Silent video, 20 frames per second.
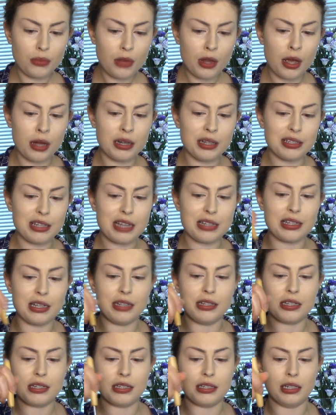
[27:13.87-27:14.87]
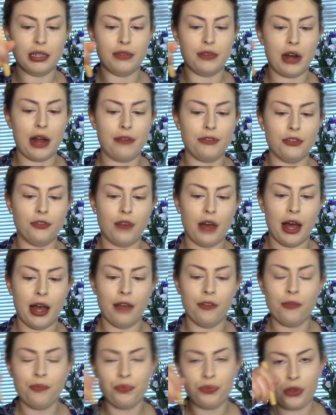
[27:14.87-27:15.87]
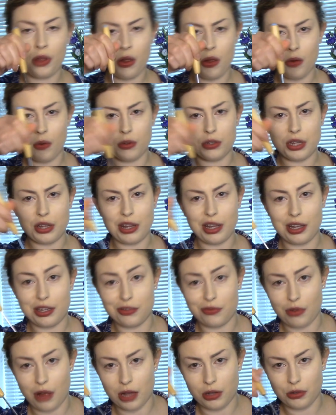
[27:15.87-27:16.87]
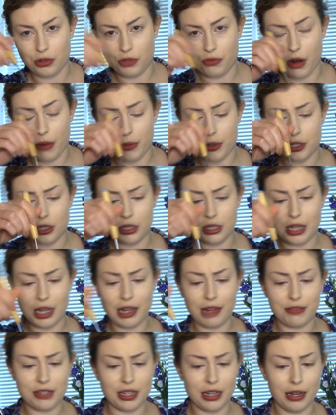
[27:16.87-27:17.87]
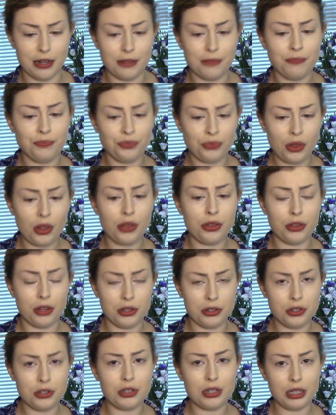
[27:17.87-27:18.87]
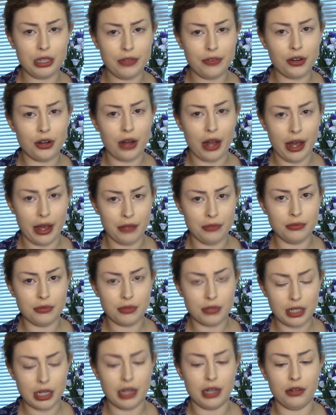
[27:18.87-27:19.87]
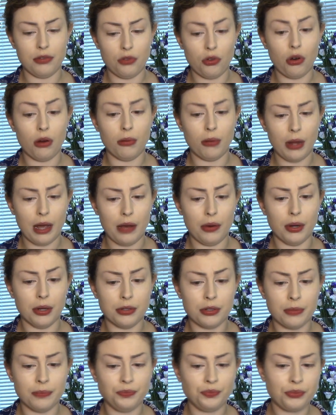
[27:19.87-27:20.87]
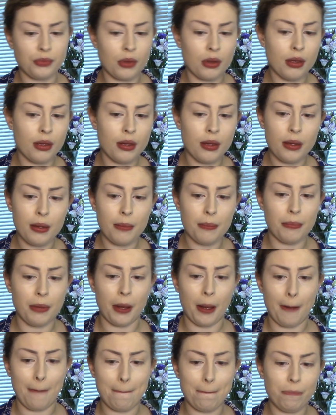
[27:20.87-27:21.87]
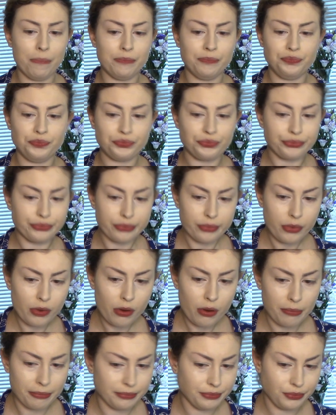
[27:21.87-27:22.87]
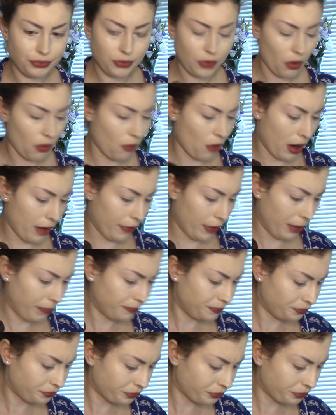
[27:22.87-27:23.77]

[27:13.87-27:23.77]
And he says that he doesn't deliver after 5, which I think is a load of rubbish, because like I've said, they do deliver outside of normal hours, but whatever.